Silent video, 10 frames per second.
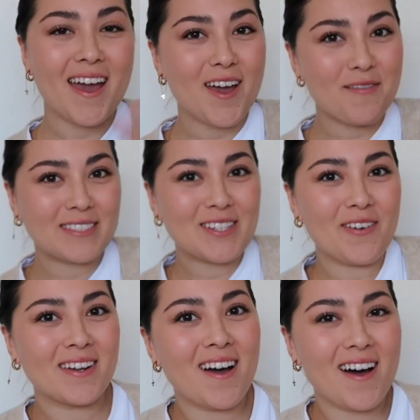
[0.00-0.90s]
Hey, what's
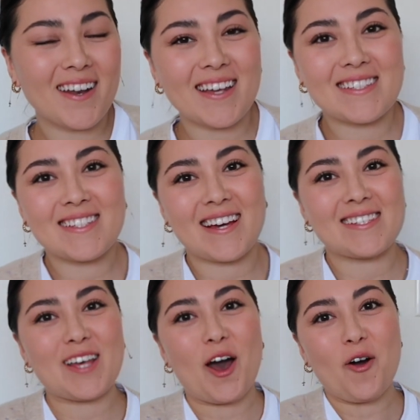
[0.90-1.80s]
going on? It's
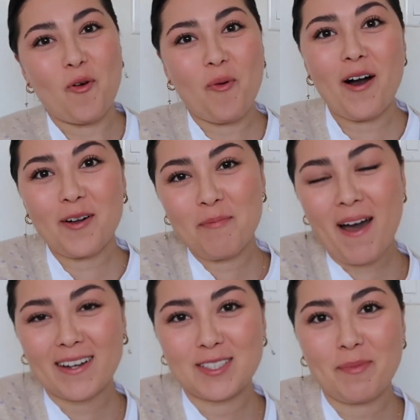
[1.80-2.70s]
Tessa. Welcome
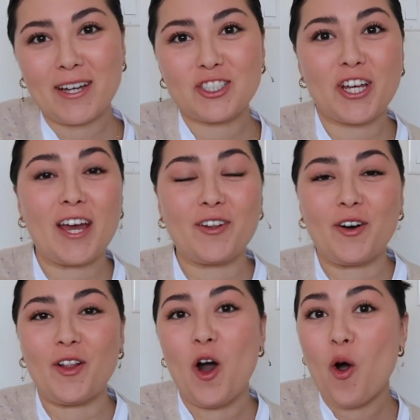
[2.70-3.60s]
back to my
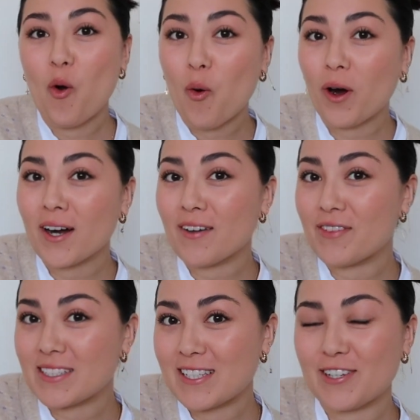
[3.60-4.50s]
channel, or if
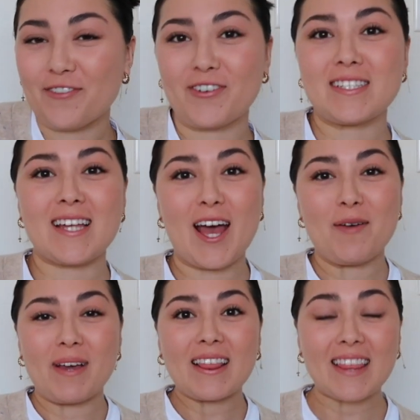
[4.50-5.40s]
this is your first
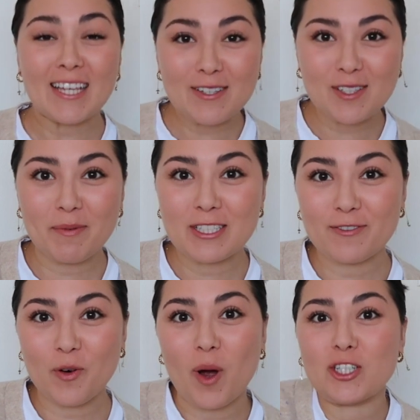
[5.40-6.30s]
time, thank you so much
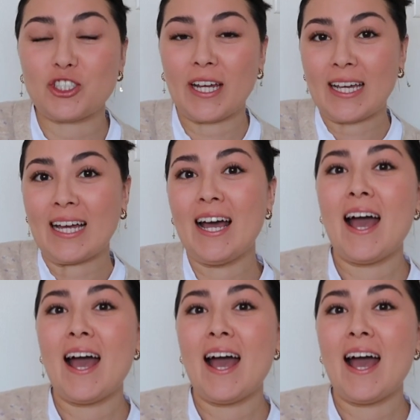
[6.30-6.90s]
for watching.